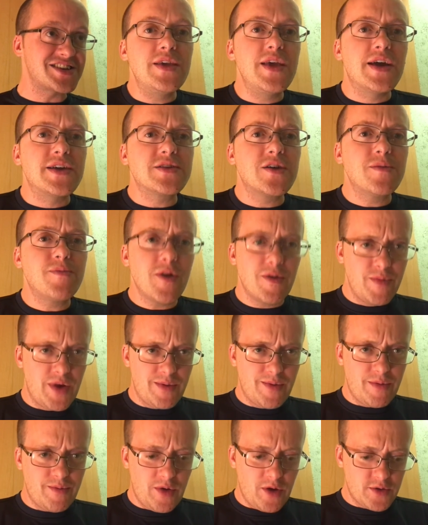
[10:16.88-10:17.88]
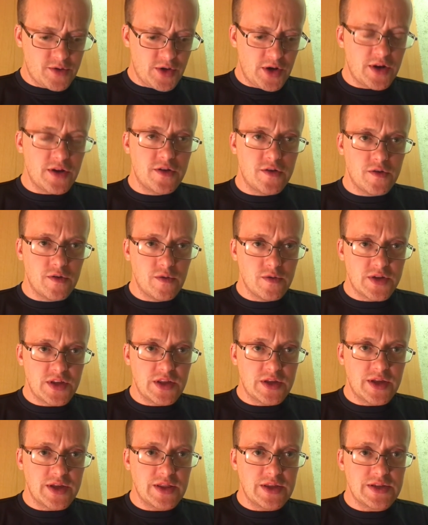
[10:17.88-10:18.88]
yeah, so at bare minimum, I'll try to do
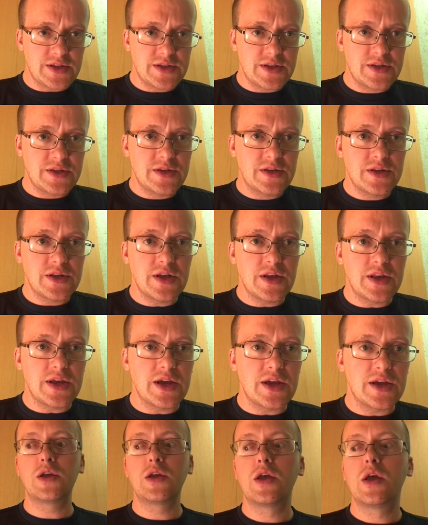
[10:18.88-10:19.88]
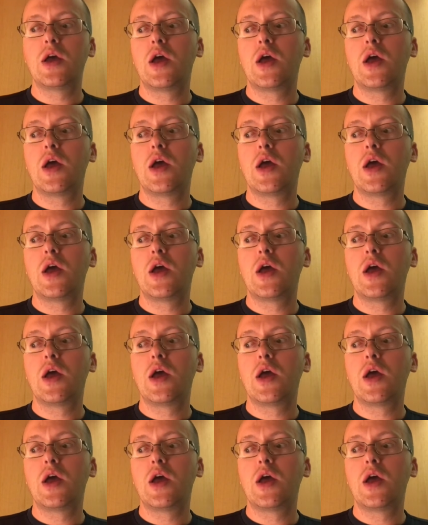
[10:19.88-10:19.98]
something like this a day.